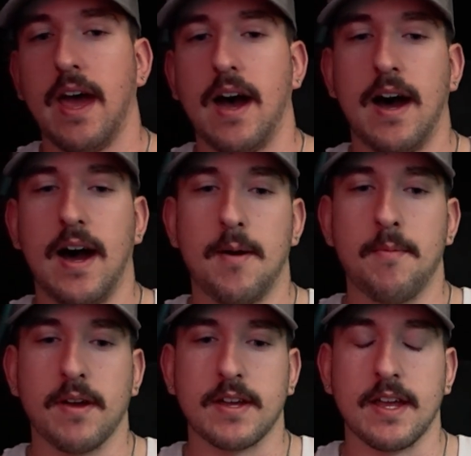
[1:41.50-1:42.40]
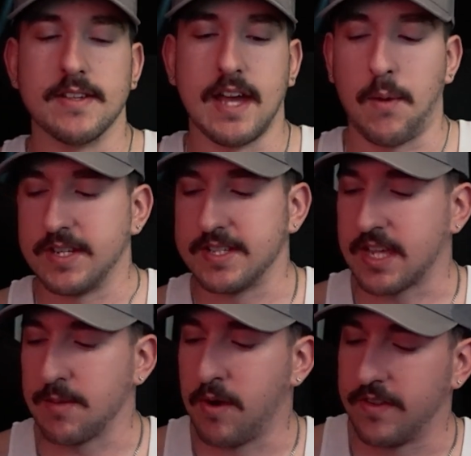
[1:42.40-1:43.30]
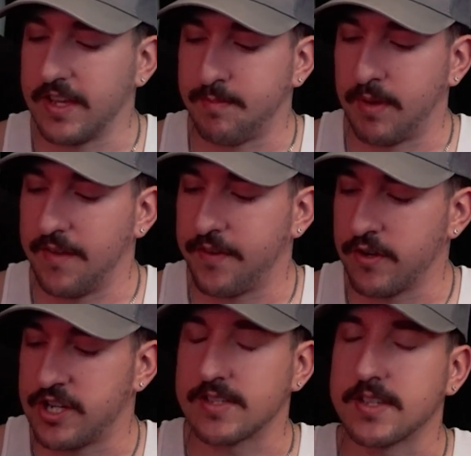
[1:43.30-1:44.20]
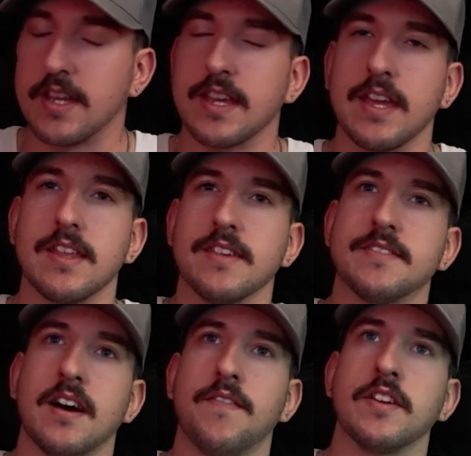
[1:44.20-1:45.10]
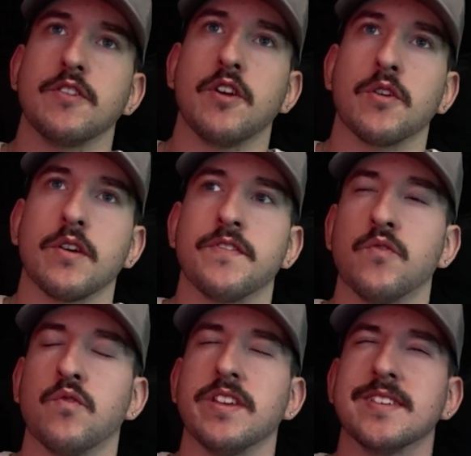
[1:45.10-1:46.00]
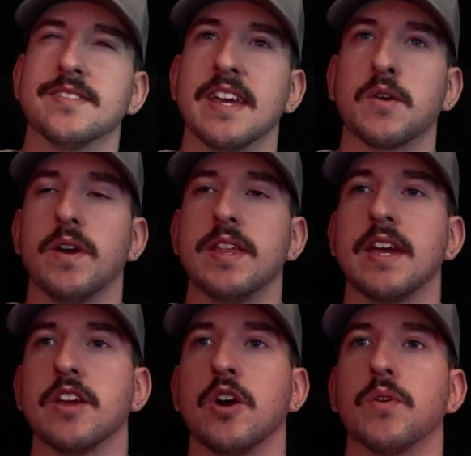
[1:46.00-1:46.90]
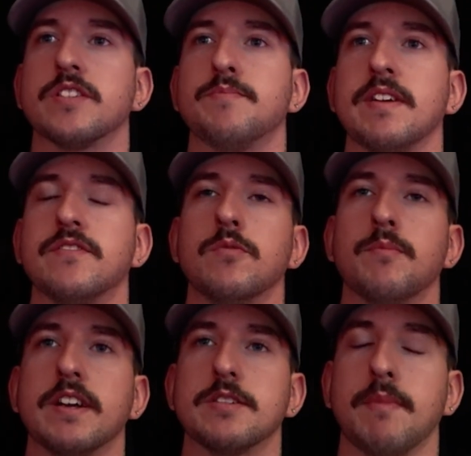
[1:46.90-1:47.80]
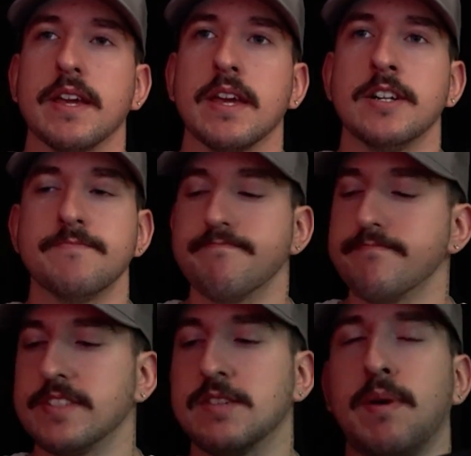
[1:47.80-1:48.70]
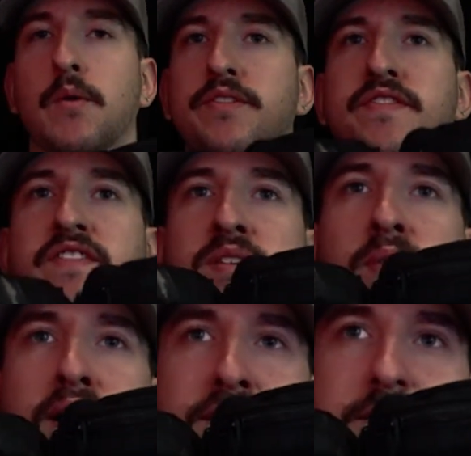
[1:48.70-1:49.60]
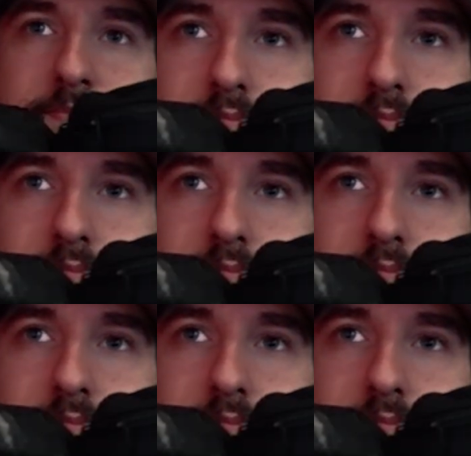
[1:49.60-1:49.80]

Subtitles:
Because I would just skip over this. But if you're just getting into this stuff and you don't know if you'll really stick with it, you don't want to spend too much money. This belt was 50 bucks.